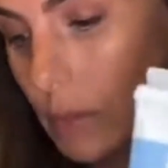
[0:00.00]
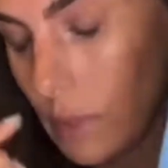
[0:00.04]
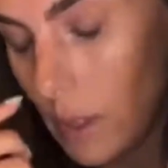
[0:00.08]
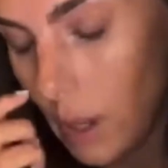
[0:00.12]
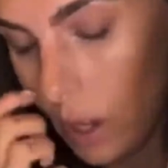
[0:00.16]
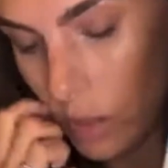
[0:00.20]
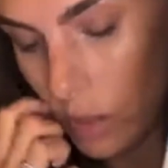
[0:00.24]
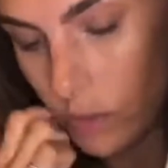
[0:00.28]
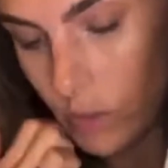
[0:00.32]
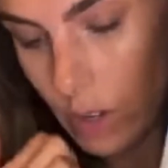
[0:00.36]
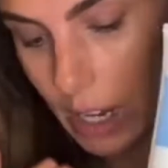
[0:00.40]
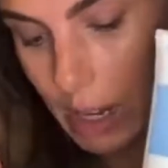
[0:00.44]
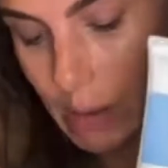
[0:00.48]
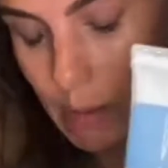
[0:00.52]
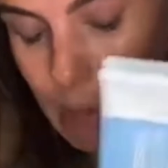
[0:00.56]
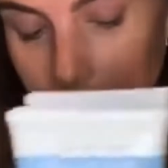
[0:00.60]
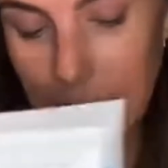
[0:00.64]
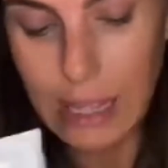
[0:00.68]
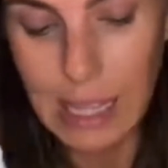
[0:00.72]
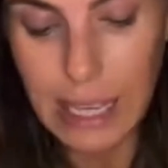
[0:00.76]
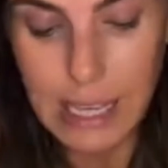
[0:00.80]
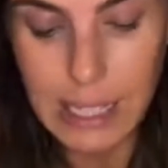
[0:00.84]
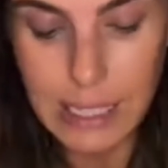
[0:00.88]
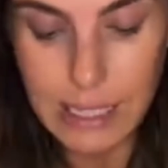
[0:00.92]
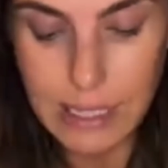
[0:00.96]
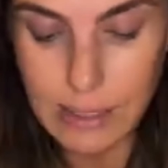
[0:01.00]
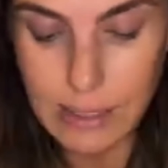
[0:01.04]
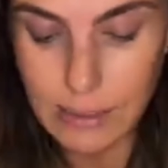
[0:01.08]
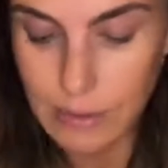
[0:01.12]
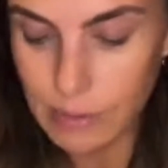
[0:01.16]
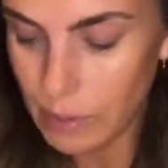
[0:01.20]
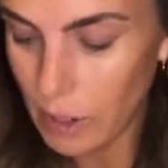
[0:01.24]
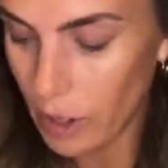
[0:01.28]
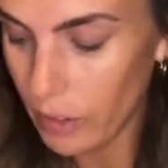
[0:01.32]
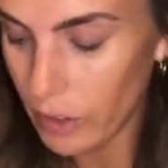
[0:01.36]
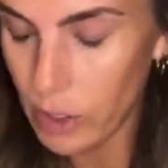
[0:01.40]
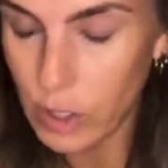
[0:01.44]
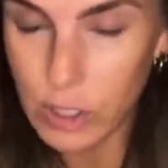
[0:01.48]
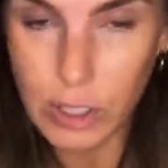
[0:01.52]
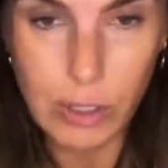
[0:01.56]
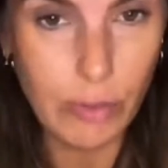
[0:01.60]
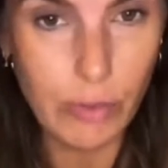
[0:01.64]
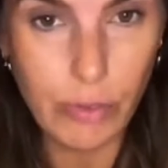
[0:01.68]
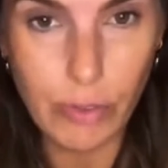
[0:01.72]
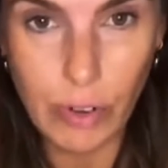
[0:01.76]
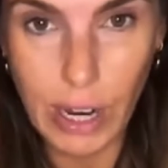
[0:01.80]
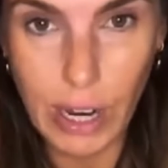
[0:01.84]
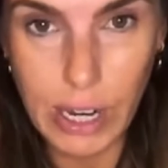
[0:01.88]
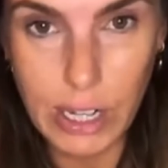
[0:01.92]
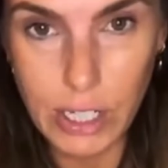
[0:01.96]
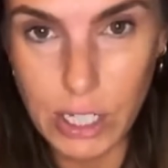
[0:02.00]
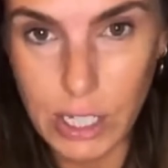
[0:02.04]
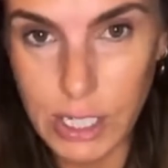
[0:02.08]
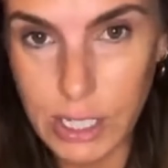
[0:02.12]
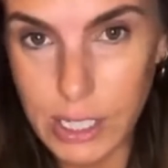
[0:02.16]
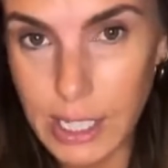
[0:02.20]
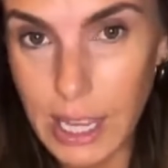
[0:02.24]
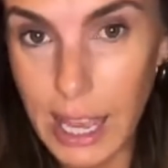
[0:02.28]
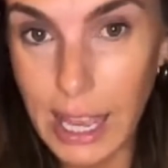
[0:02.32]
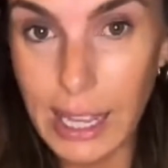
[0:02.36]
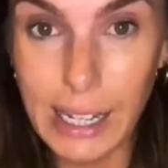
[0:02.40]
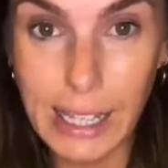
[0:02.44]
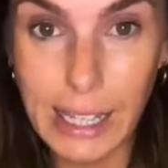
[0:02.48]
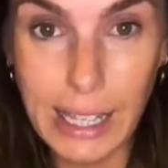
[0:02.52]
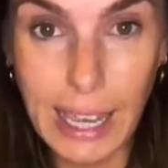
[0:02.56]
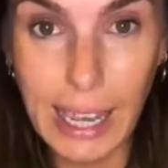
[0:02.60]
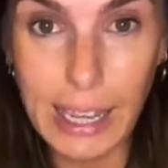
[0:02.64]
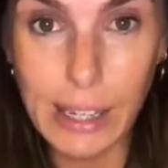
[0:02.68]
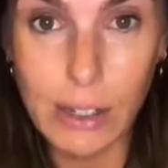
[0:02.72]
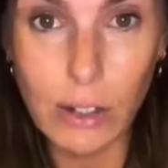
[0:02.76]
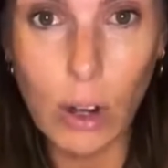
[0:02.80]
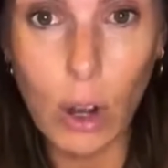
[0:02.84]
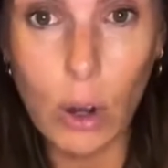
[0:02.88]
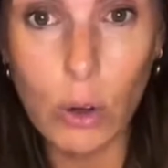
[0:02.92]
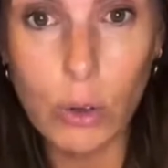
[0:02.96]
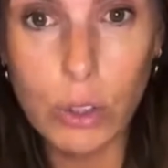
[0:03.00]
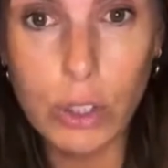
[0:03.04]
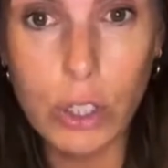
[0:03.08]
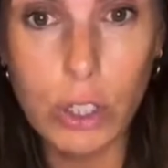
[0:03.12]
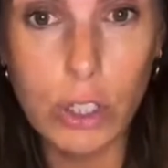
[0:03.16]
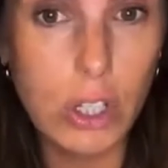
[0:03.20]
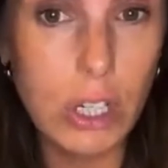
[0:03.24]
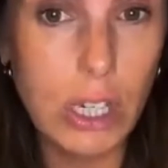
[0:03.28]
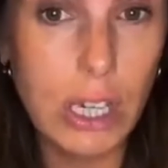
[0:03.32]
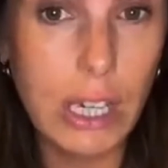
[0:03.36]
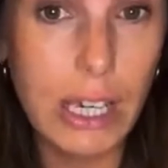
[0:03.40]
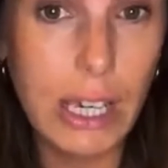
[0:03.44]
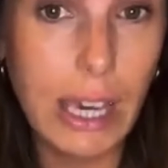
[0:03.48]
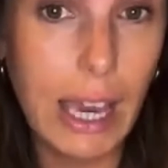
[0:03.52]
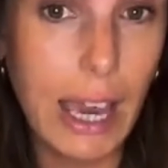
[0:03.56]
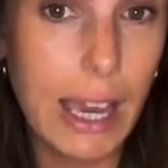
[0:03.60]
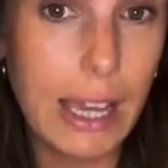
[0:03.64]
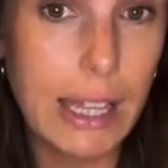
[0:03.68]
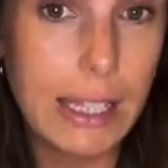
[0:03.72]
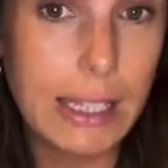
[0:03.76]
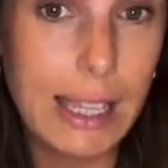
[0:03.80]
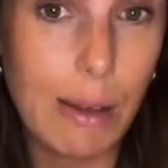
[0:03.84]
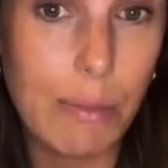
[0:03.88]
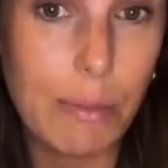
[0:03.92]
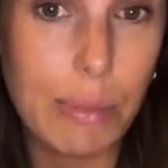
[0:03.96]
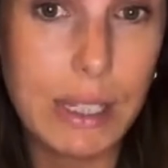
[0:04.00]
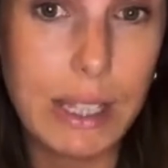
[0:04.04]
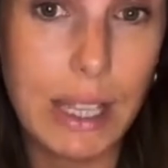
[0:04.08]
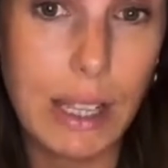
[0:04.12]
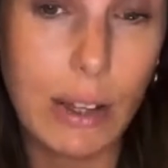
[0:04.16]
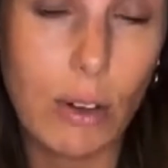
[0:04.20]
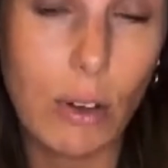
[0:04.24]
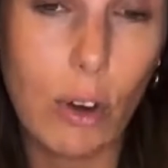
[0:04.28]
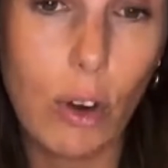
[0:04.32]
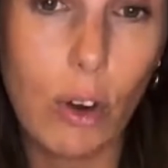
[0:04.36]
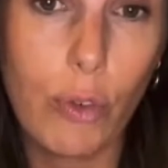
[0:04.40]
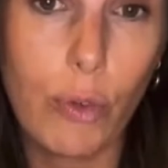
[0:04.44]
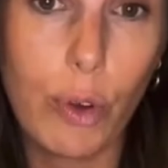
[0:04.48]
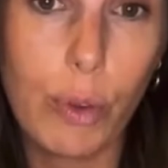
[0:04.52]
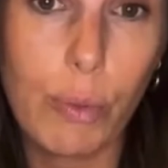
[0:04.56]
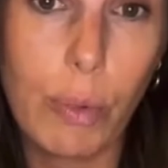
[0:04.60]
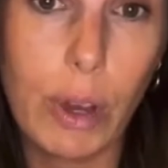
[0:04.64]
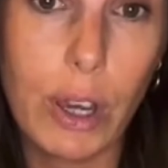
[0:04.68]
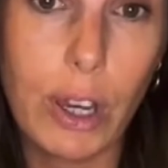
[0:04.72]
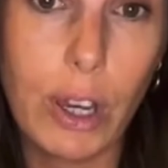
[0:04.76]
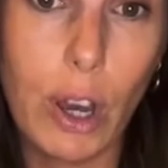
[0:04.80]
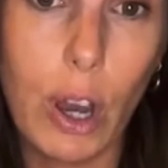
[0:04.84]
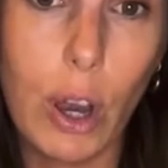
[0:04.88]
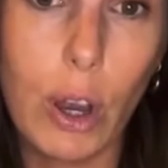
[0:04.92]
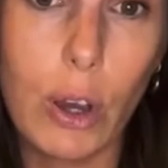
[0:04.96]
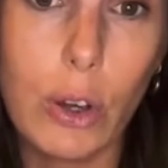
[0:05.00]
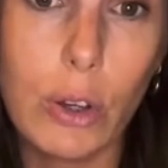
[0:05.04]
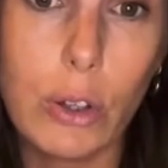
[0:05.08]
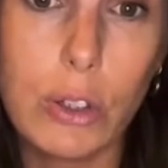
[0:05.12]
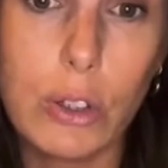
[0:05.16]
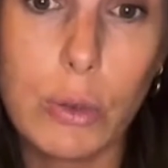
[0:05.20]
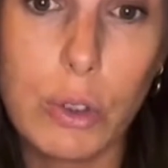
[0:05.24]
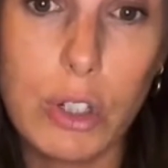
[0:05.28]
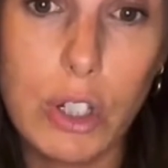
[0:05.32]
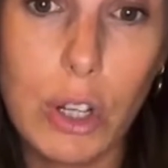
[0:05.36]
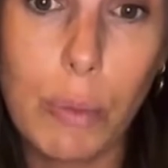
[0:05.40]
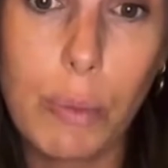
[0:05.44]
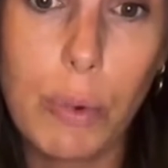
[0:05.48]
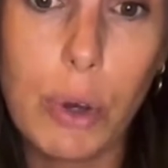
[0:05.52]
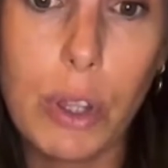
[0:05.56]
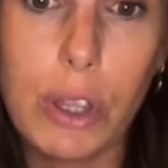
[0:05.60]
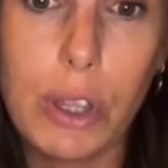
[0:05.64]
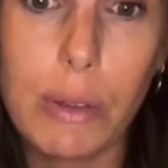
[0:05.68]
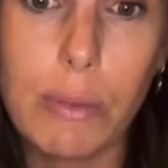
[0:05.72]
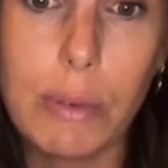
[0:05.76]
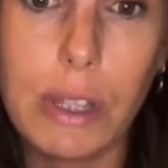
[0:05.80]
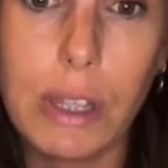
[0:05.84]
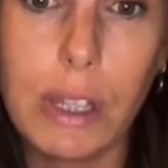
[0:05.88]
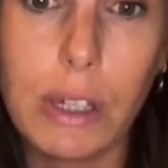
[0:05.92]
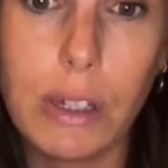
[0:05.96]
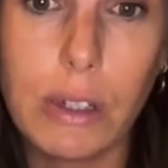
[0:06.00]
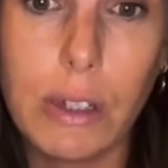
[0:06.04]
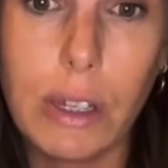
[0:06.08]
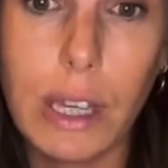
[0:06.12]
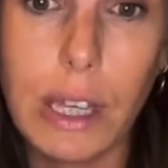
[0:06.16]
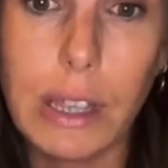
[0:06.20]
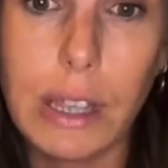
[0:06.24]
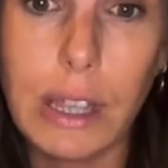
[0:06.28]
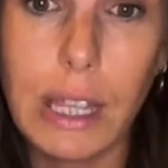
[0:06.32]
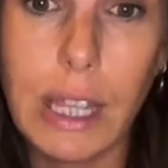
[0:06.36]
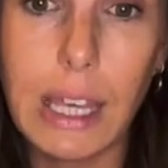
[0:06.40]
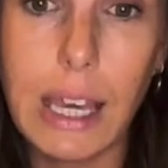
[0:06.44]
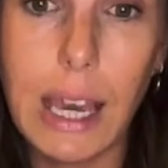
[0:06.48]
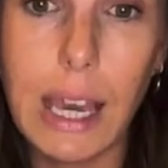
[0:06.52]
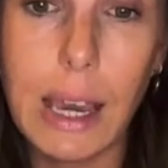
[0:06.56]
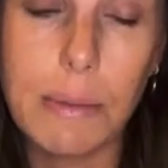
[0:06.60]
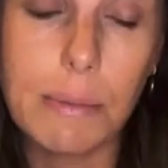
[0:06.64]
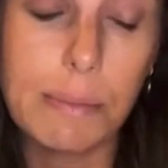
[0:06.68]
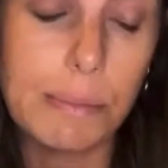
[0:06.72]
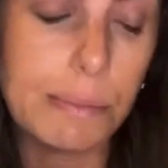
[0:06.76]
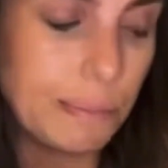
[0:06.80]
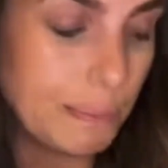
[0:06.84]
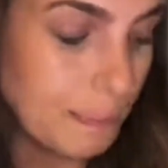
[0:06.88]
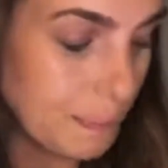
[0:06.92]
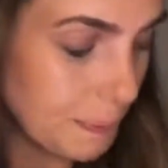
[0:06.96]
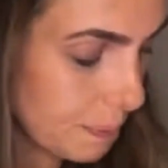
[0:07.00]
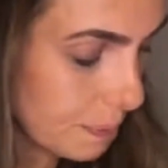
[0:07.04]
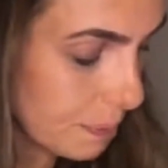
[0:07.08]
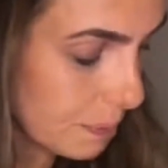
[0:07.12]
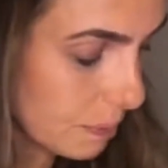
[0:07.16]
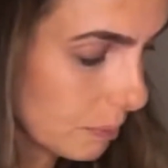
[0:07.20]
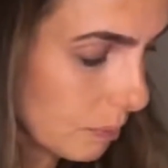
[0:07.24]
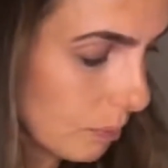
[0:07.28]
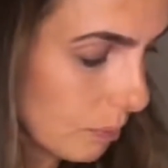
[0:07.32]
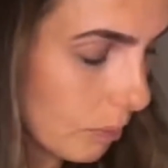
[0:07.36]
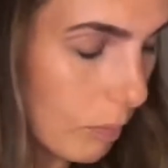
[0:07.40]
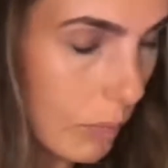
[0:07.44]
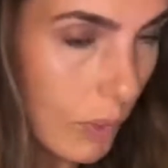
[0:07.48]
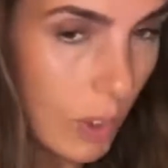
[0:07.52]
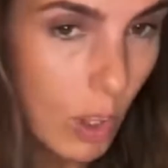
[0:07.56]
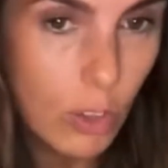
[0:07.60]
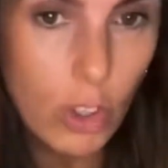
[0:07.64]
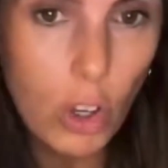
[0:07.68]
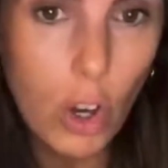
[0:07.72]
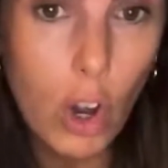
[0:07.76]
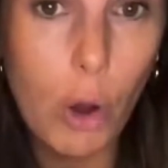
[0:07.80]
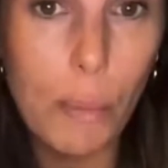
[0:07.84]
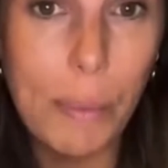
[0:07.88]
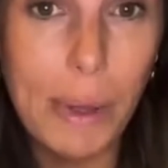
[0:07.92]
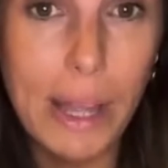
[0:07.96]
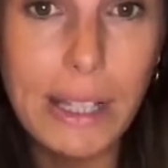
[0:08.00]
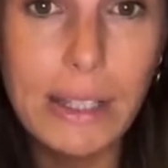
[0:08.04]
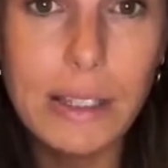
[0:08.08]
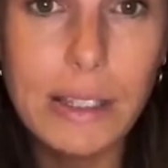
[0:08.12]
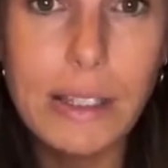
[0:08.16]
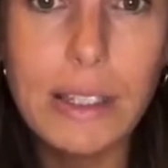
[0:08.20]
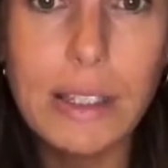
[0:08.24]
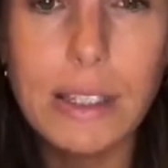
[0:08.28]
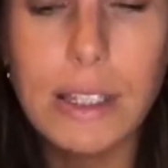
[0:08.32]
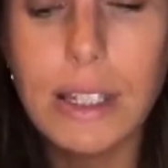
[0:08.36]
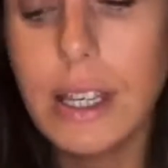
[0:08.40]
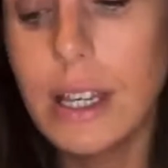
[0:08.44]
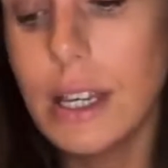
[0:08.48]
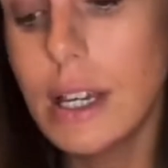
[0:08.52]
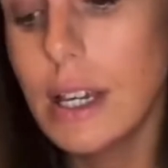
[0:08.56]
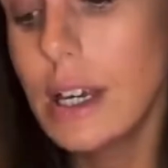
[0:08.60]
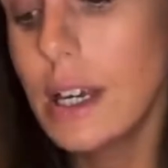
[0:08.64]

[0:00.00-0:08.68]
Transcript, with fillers: I'd recommend these. I've used them for ages. And again, Olsen, you can get 10% off with my code, which I'll put them in the in the um, the comments.